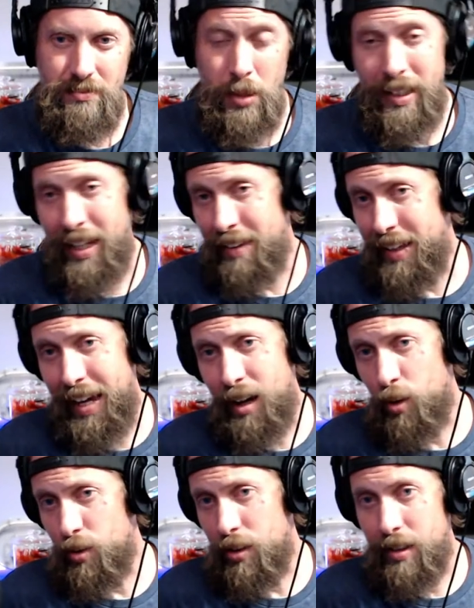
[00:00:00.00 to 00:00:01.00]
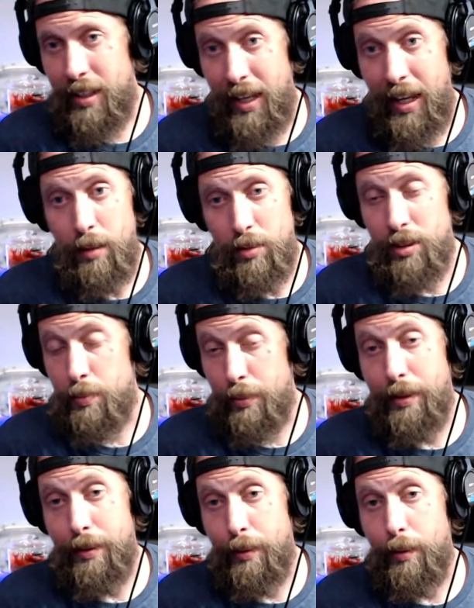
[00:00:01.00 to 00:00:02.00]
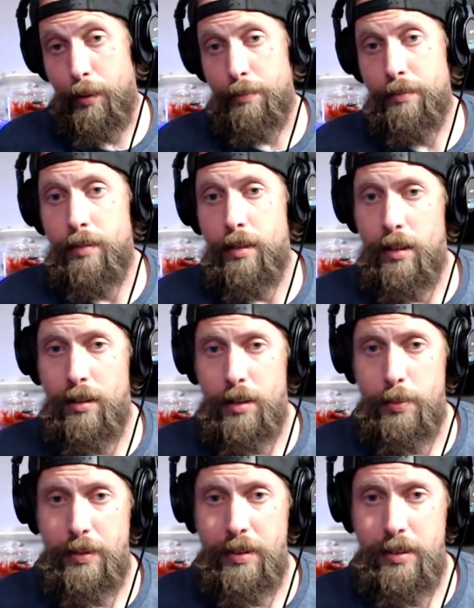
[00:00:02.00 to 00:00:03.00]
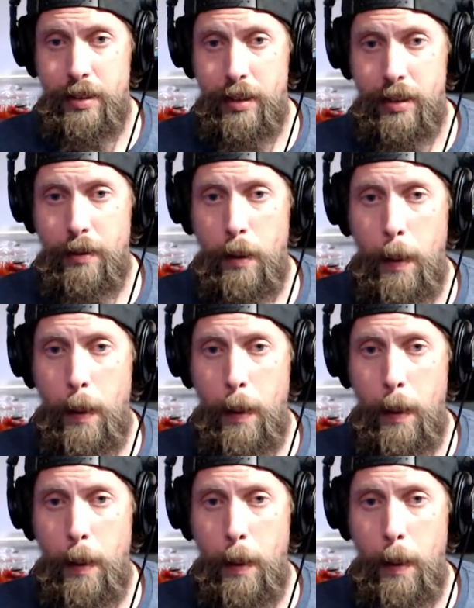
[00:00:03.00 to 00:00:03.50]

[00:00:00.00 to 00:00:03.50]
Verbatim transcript: But yeah, the Outrun cab looks pretty dope. It looks pretty sick.